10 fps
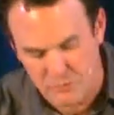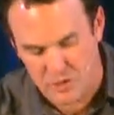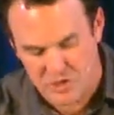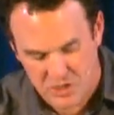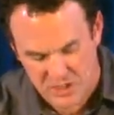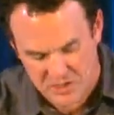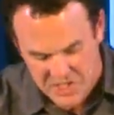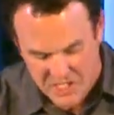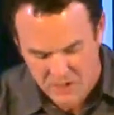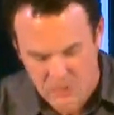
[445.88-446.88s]
verse to you in
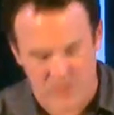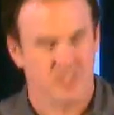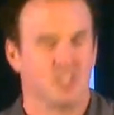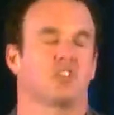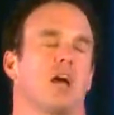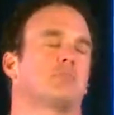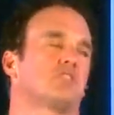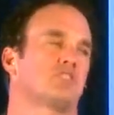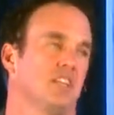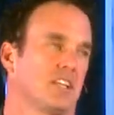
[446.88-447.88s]
2 Corinthians chapter
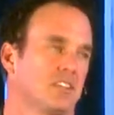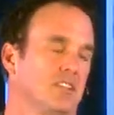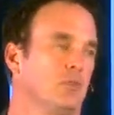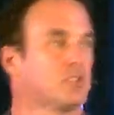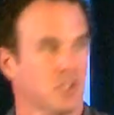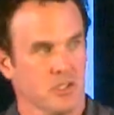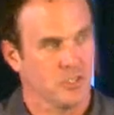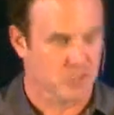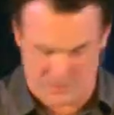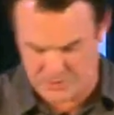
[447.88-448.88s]
6 and then we'll turn to
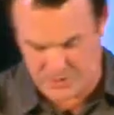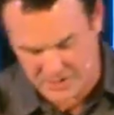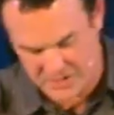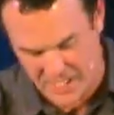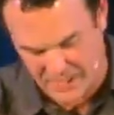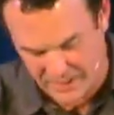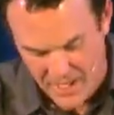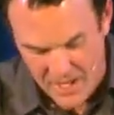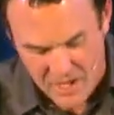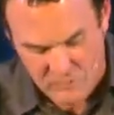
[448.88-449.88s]
a scripture here in a second.
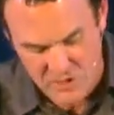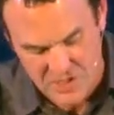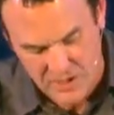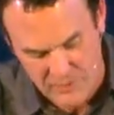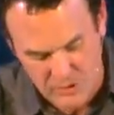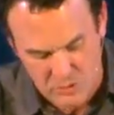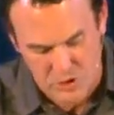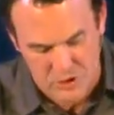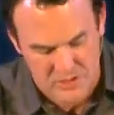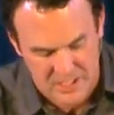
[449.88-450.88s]
Verse 11 through
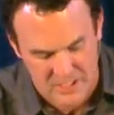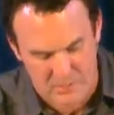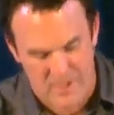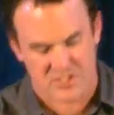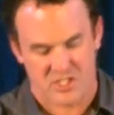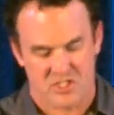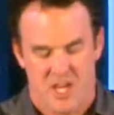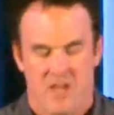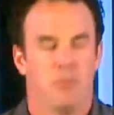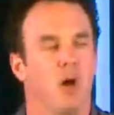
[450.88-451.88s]
13 in the message.
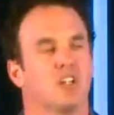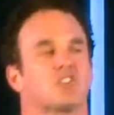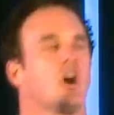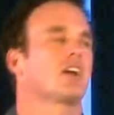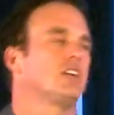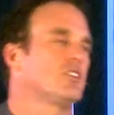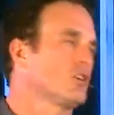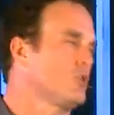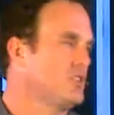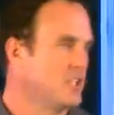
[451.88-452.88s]
Paul's talking to the
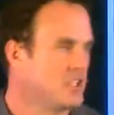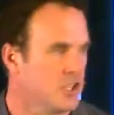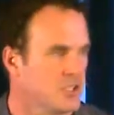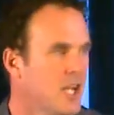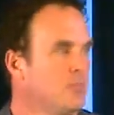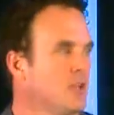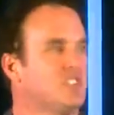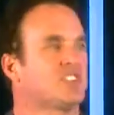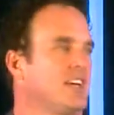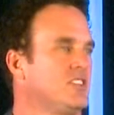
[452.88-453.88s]
Corinthian church. I believe
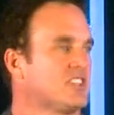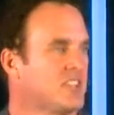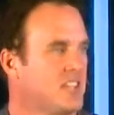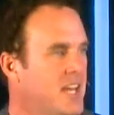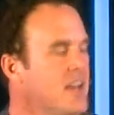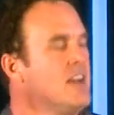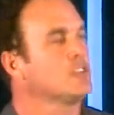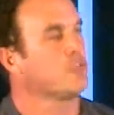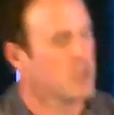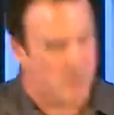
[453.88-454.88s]
he's saying this today
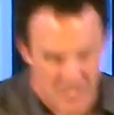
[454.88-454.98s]
to Freedom